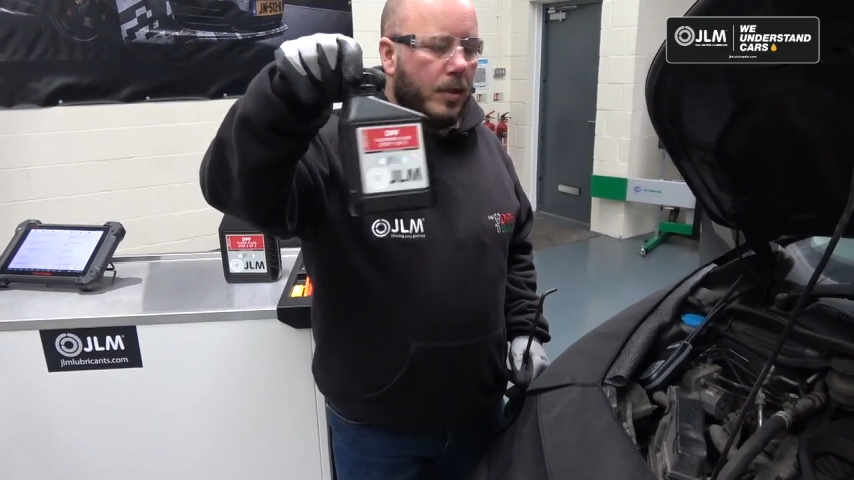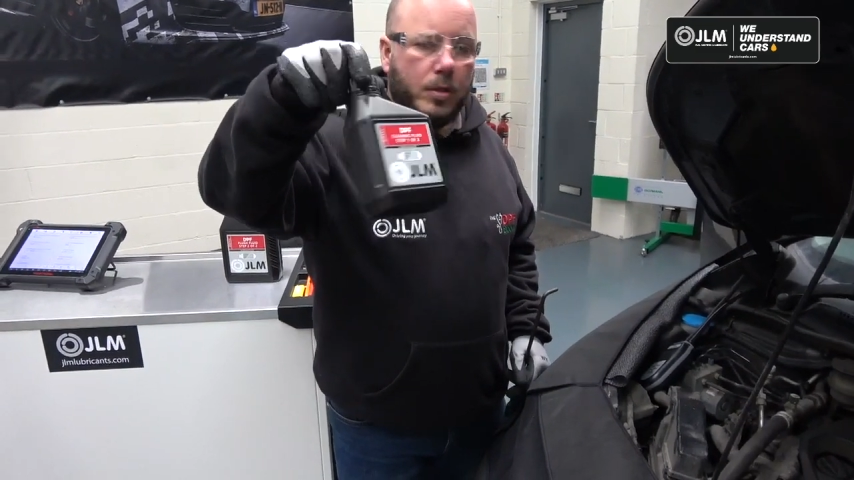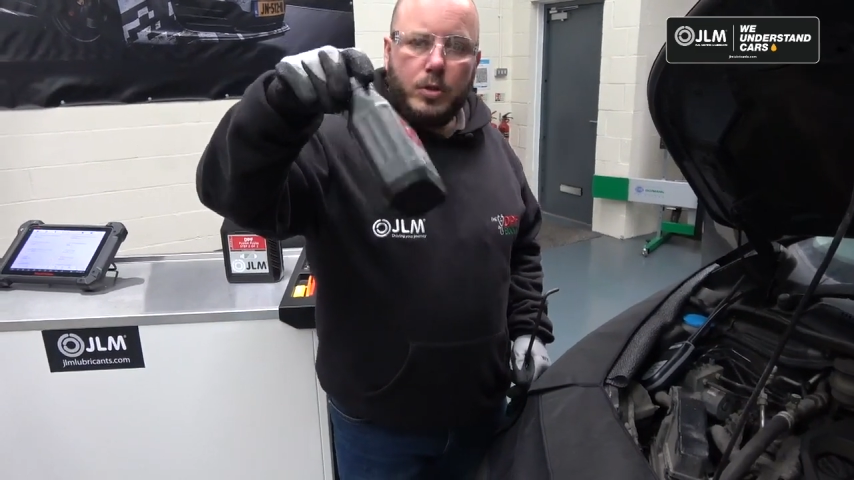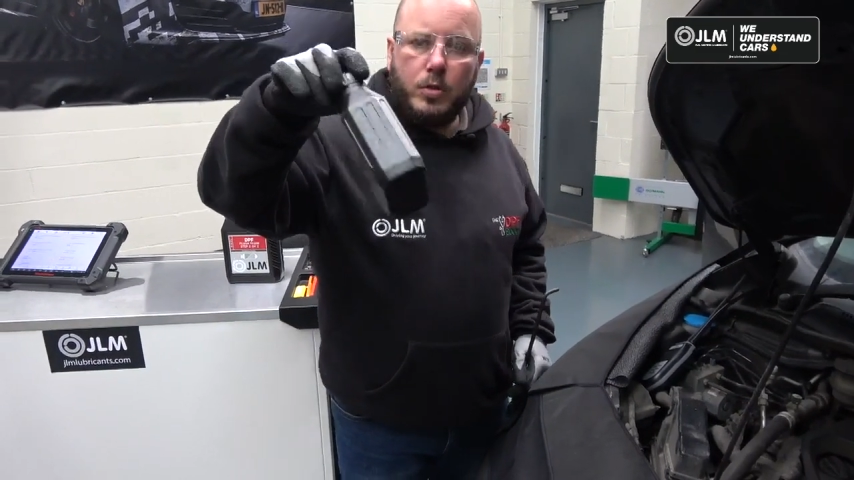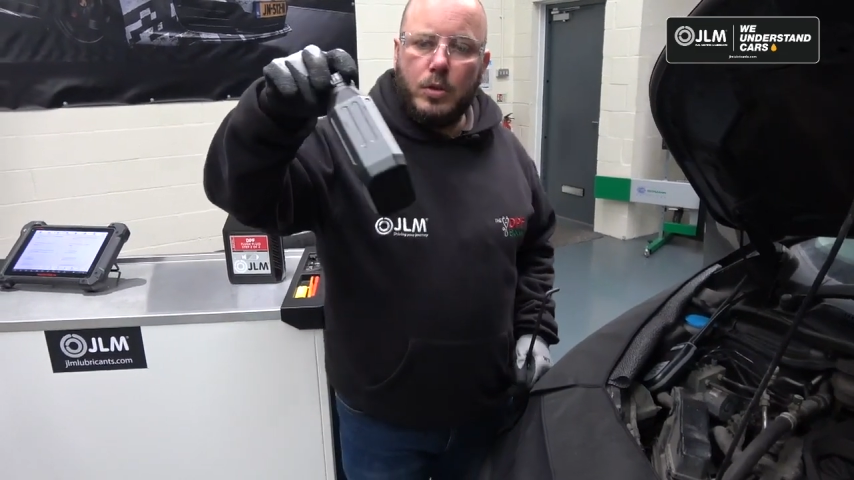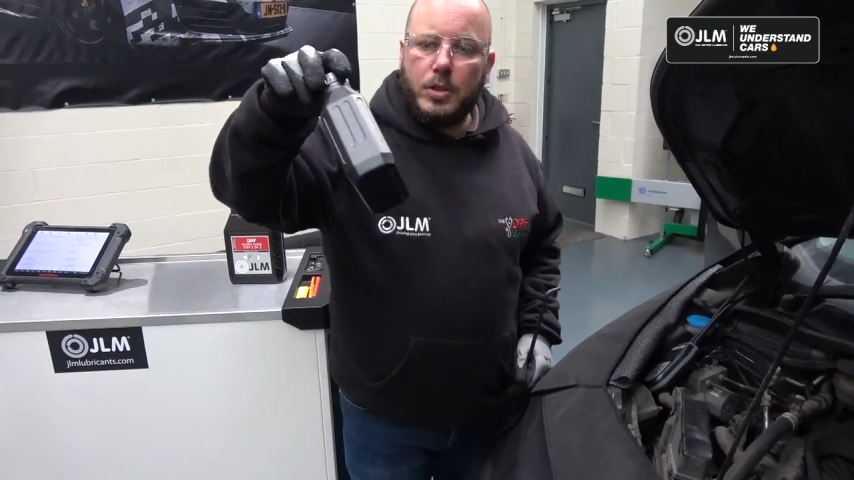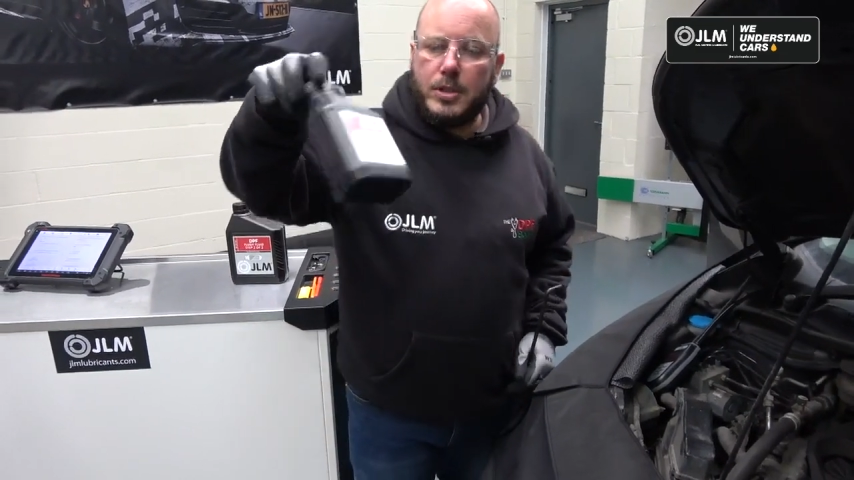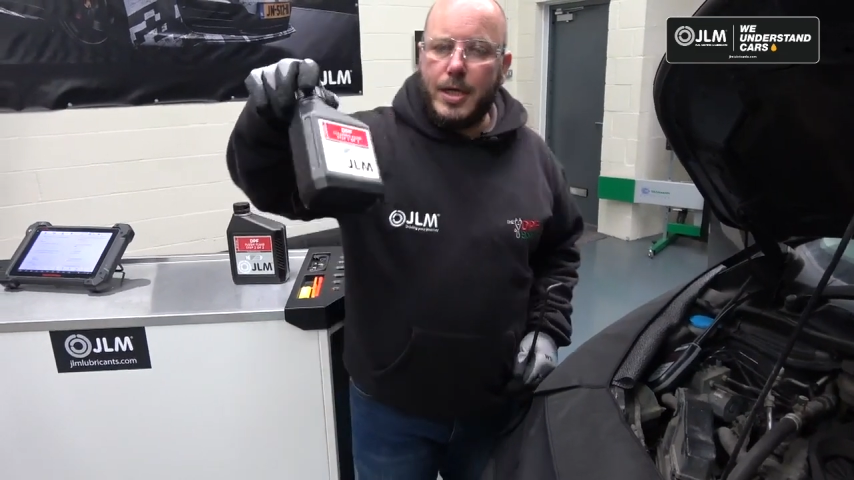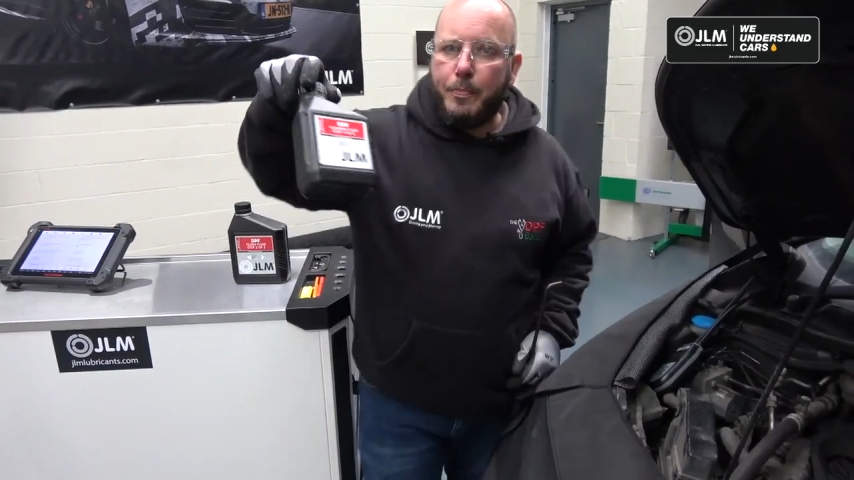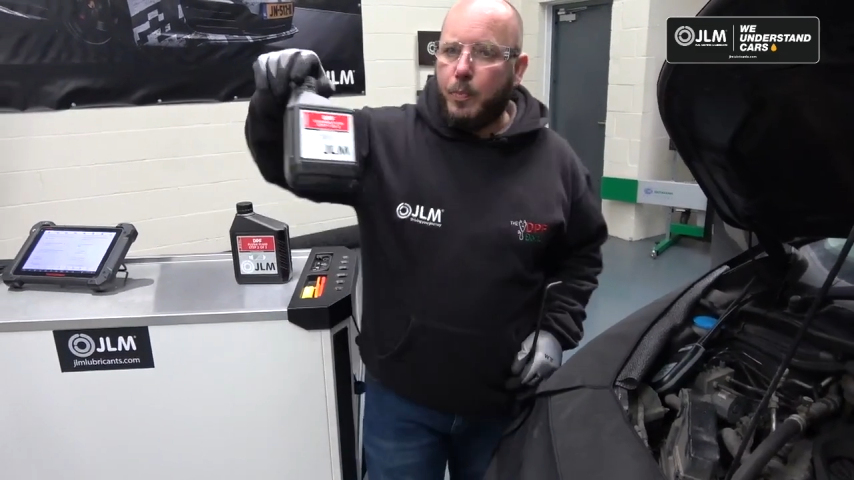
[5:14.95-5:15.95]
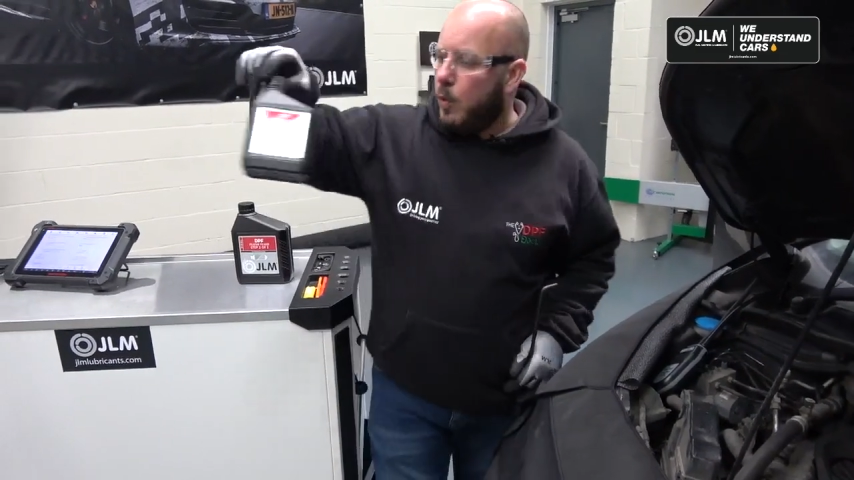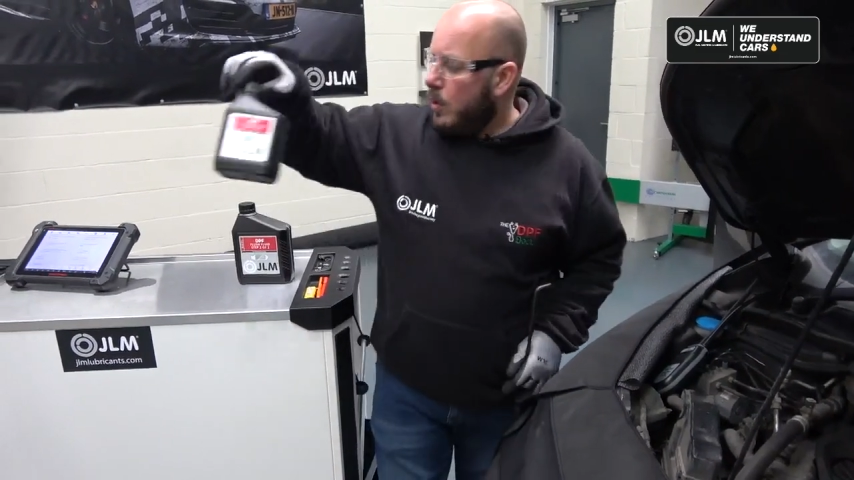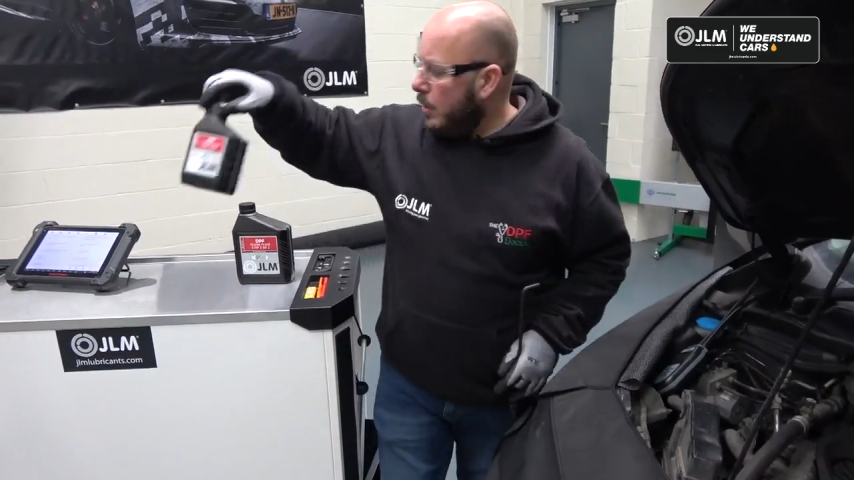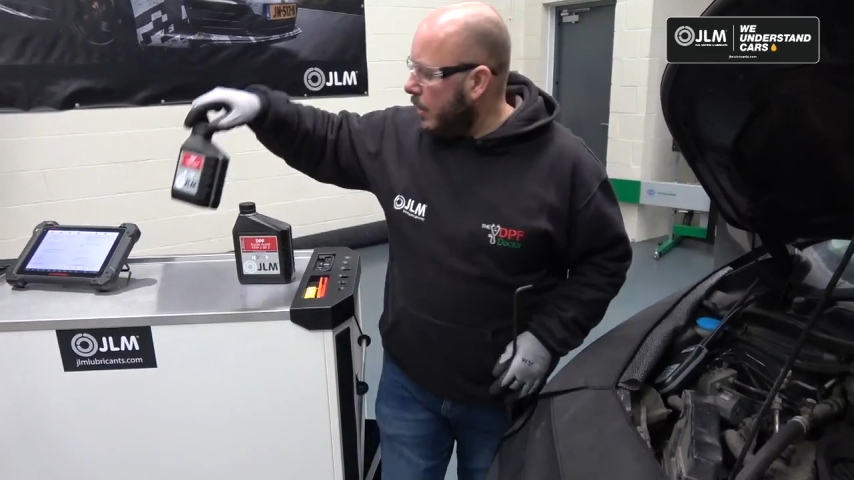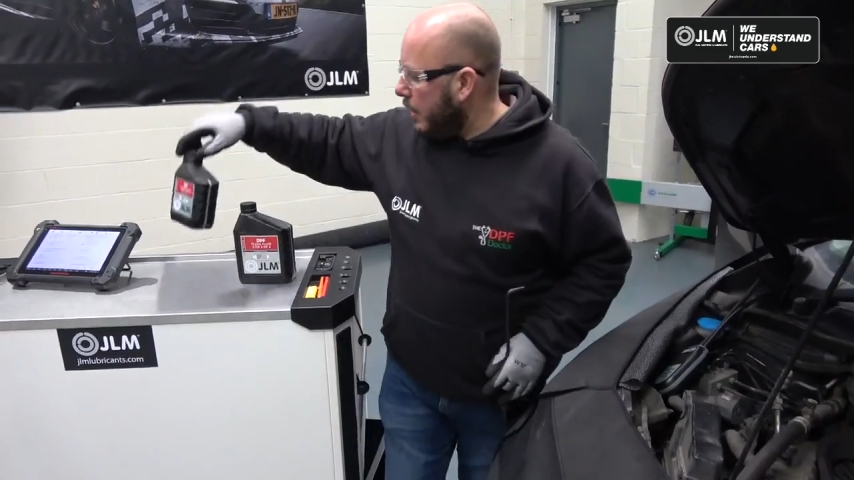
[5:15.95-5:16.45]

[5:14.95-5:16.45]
So step 1